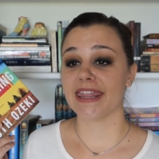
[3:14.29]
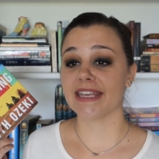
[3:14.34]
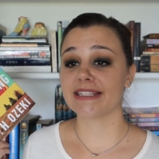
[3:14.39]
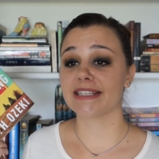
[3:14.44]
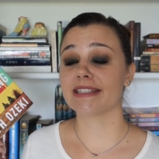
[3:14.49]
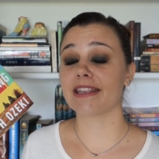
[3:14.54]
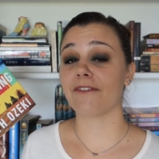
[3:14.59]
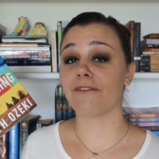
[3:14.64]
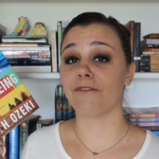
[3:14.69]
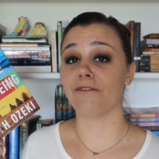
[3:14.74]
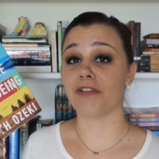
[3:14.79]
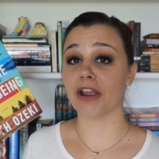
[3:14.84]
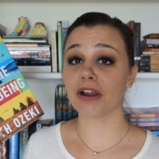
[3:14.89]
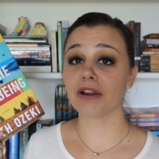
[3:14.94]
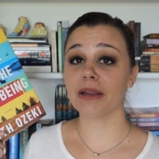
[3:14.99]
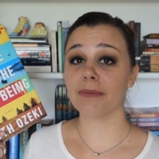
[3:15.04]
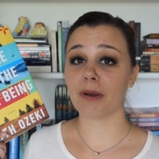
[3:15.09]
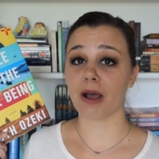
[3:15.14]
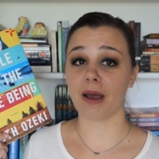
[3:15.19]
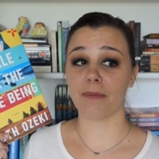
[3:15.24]
This is a
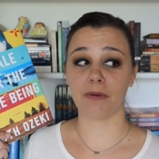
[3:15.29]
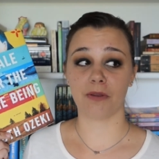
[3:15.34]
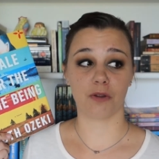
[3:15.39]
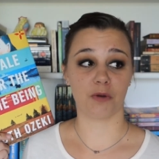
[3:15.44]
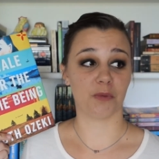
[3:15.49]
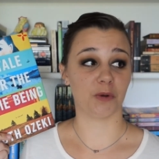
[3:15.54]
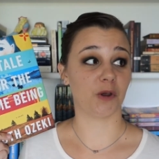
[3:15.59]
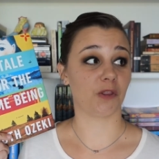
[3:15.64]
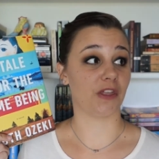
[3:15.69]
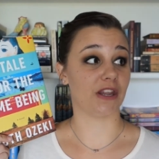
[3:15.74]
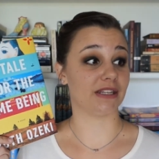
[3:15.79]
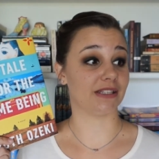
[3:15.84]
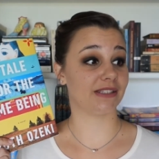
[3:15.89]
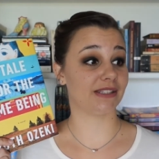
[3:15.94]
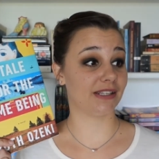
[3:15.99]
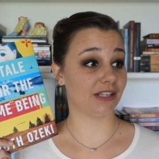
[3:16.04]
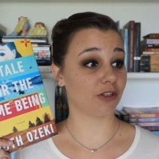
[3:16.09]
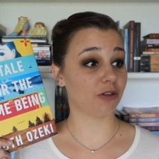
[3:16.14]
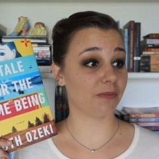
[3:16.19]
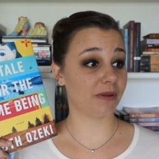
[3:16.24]
very popular book that is
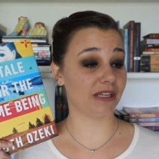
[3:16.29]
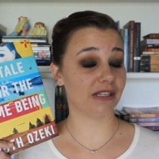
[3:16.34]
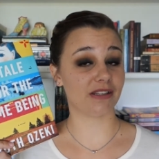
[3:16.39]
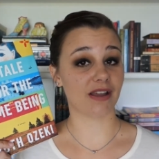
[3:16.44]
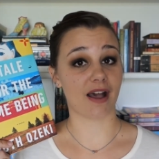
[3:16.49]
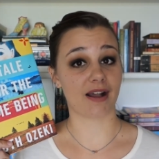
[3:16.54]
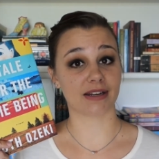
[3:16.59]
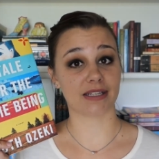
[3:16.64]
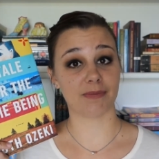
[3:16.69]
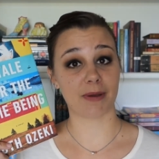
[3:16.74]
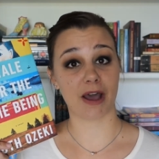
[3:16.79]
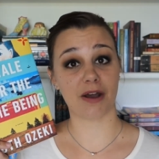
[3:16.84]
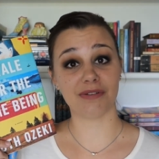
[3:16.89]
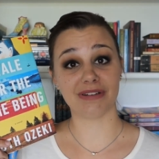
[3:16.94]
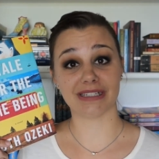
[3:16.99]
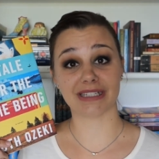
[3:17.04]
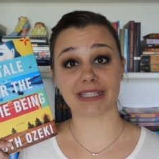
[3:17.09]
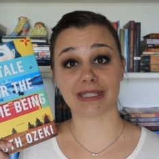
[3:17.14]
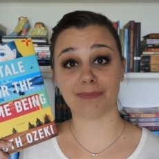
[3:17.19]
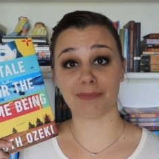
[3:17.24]
still being talked about
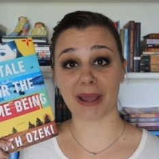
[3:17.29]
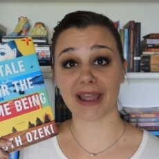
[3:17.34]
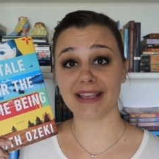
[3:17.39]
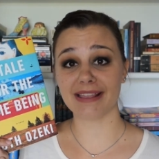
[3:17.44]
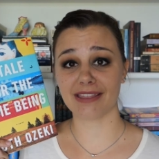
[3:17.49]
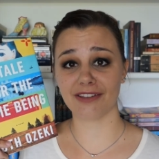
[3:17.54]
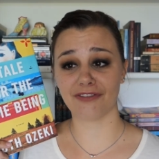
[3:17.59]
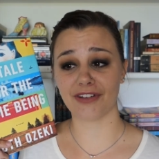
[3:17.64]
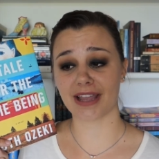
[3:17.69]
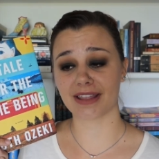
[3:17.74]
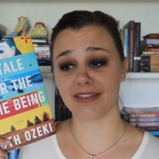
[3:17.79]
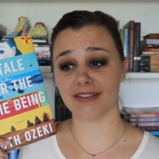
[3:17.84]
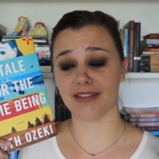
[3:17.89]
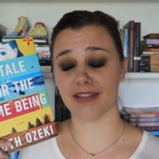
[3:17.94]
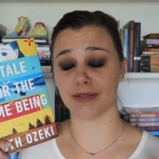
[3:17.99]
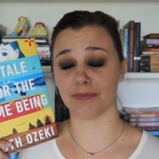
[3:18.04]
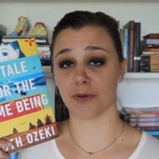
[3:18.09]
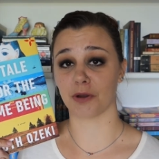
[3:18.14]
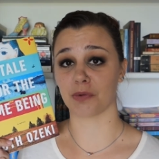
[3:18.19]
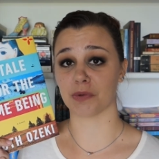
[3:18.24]
despite the fact that
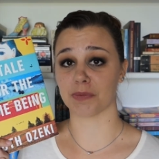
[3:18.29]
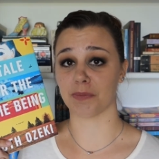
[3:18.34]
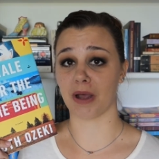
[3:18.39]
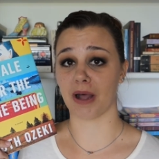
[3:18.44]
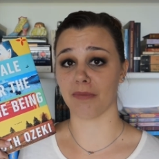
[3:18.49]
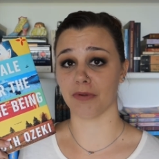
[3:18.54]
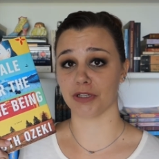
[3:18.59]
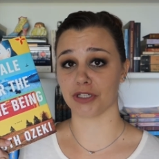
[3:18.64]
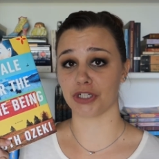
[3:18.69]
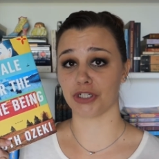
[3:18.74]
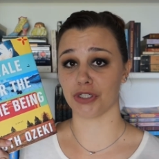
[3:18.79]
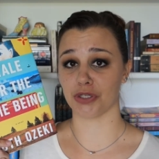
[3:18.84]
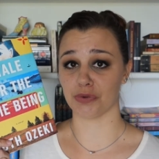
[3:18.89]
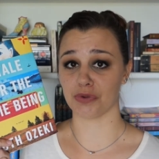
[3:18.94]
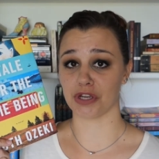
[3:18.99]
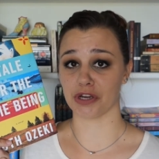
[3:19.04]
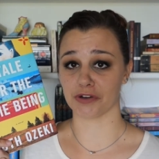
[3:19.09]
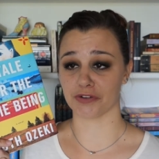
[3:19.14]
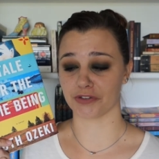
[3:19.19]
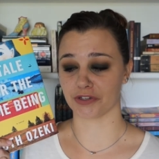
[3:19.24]
this book was published two
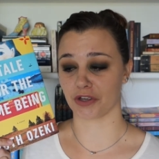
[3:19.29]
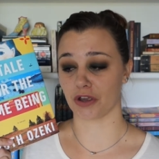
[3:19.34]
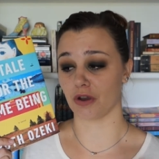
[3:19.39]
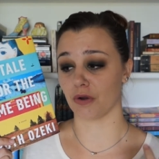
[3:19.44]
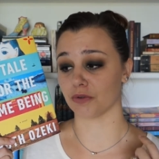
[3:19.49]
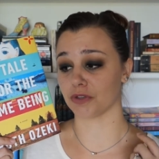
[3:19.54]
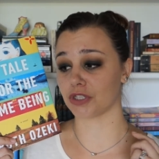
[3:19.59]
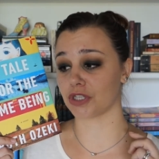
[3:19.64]
years ago.